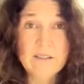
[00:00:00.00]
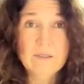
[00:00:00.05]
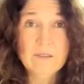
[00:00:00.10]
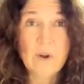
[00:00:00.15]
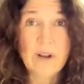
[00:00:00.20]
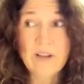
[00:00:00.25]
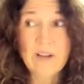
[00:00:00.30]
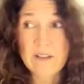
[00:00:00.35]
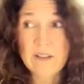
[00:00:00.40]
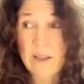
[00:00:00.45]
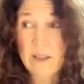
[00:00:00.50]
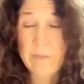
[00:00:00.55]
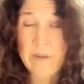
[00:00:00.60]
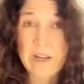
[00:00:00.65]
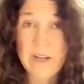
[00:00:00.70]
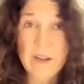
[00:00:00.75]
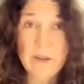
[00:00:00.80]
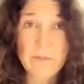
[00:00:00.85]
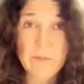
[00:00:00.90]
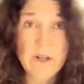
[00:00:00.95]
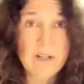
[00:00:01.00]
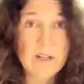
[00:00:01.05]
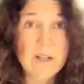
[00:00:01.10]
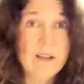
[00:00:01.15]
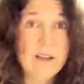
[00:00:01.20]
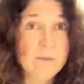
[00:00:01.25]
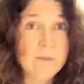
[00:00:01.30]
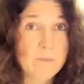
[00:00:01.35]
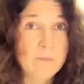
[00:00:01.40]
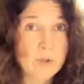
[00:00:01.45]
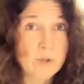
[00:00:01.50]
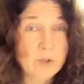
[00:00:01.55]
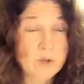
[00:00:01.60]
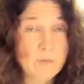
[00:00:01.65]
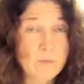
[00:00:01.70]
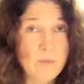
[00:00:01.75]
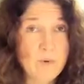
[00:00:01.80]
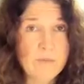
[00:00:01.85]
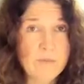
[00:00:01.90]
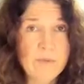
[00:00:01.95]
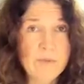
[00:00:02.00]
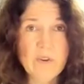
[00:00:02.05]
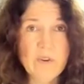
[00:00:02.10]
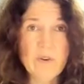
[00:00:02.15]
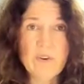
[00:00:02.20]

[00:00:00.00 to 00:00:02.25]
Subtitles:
right? And they become a client and book an appointment.